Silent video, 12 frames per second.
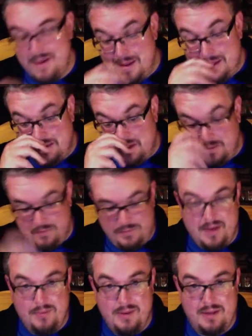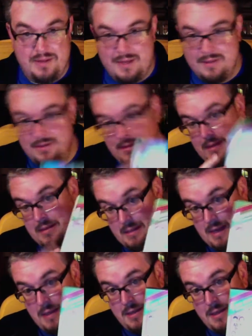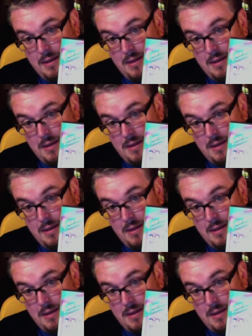So, anyway, that is this set.